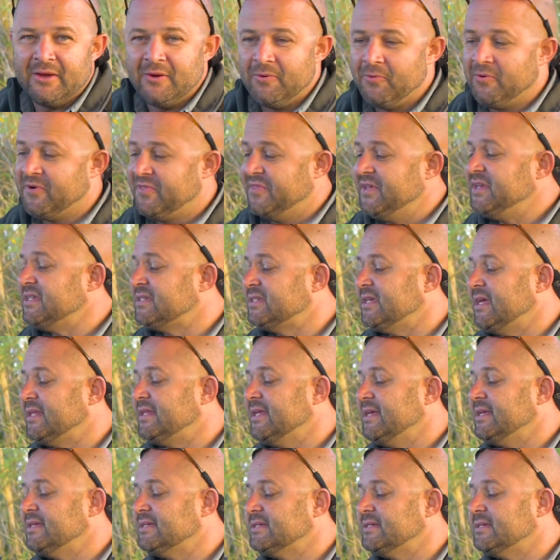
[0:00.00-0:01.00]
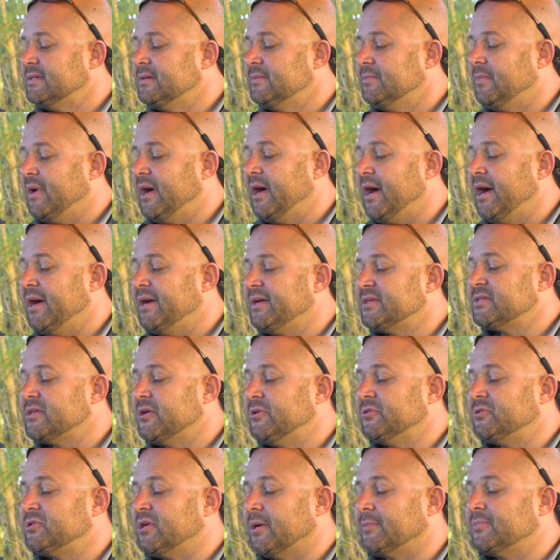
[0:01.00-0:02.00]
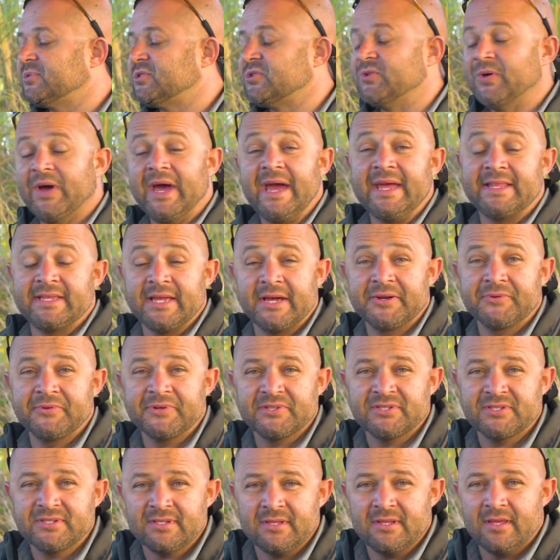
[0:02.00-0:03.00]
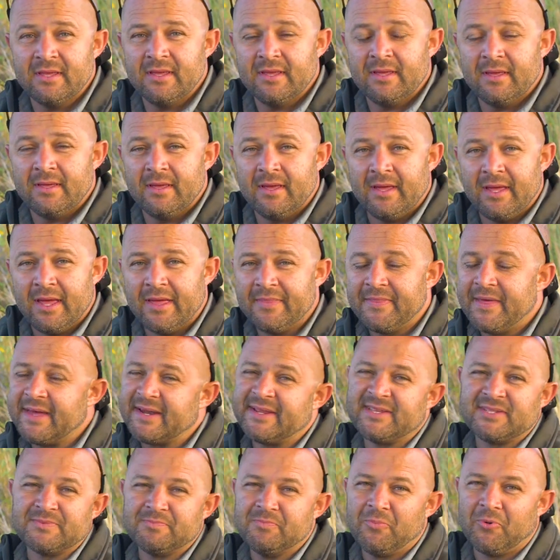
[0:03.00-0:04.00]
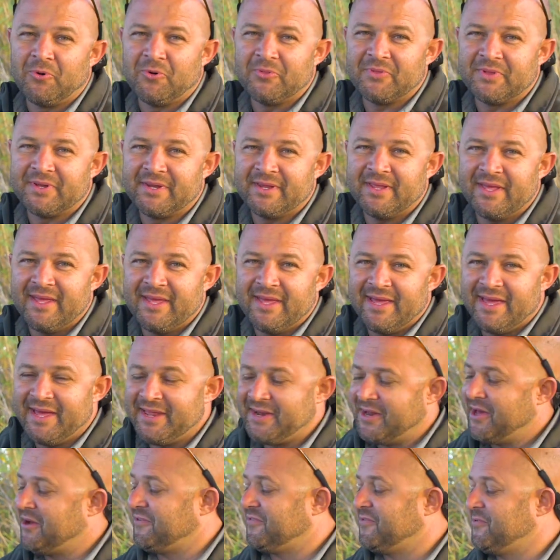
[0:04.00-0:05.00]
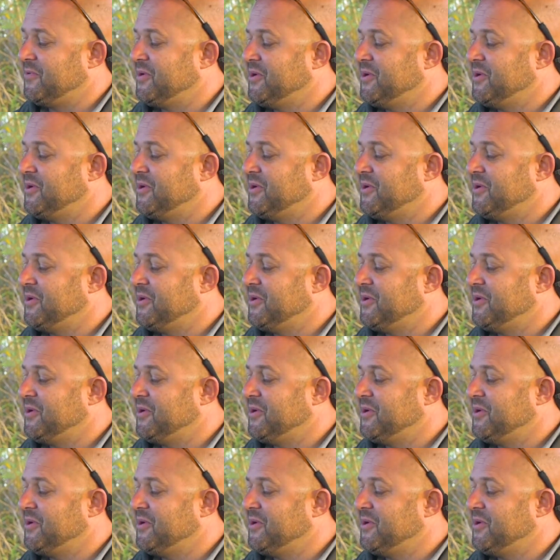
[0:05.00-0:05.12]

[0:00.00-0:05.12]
With these settings, my ISO jumps to 800, and that is more than enough.